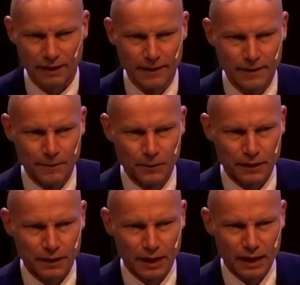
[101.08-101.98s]
And that is
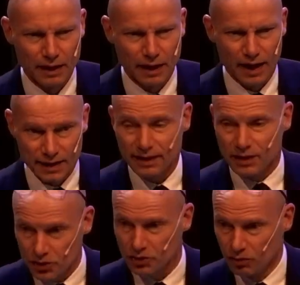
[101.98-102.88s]
true, eh? it's
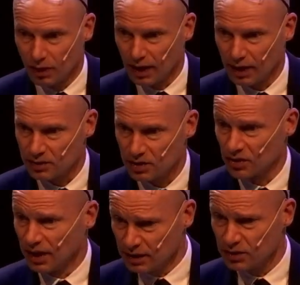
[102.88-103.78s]
connected to everything.
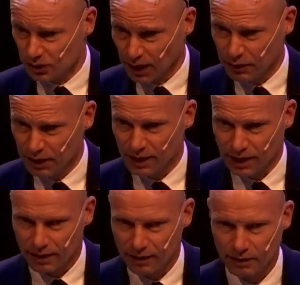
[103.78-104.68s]
But try to
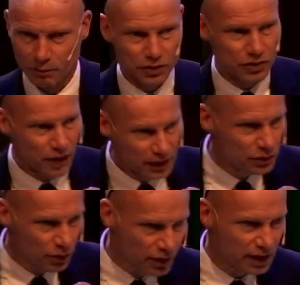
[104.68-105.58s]
organize everything.
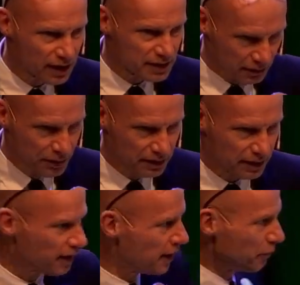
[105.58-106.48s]
Eh? We had a panel
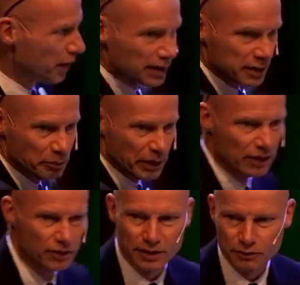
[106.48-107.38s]
that was trying to
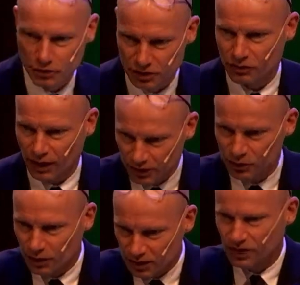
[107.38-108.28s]
address
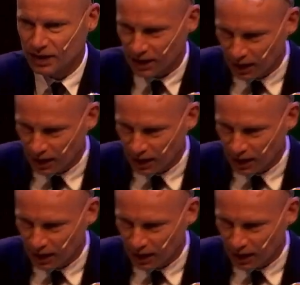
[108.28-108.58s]
everything, and you